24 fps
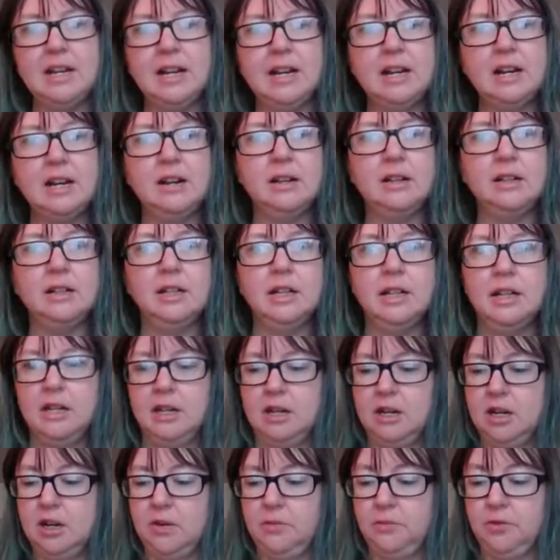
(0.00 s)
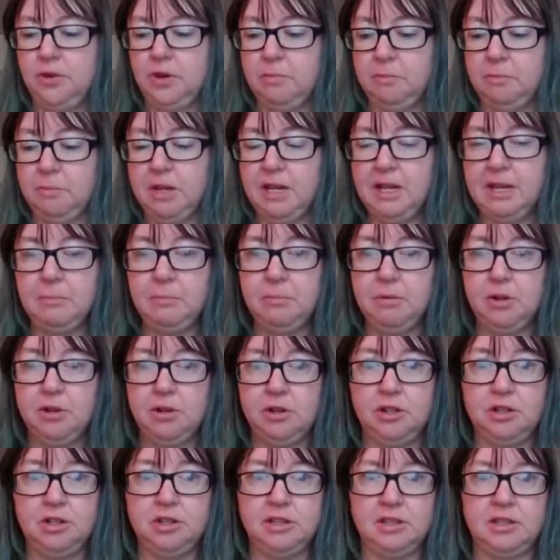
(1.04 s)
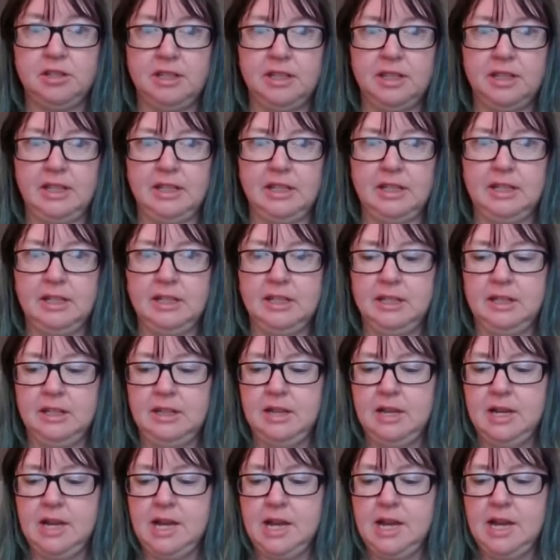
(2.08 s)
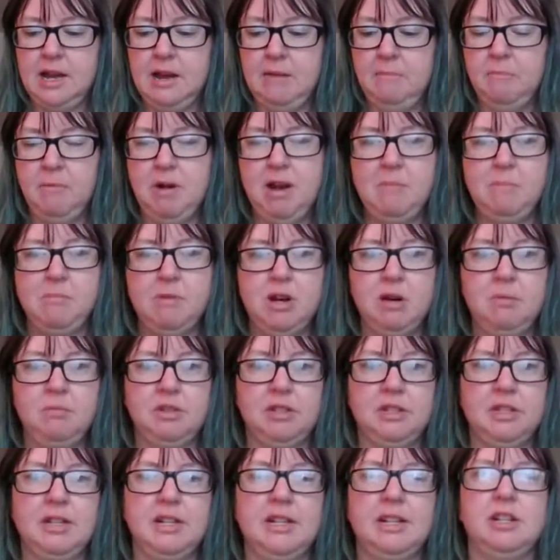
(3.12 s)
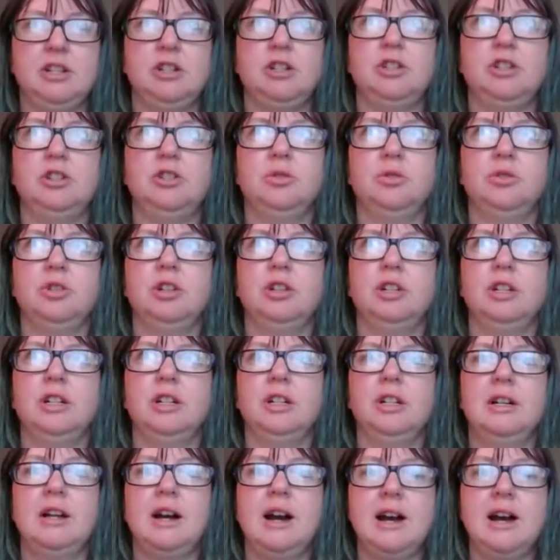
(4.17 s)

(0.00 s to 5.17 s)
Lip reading: Now, for me personally, my mom was kind of short.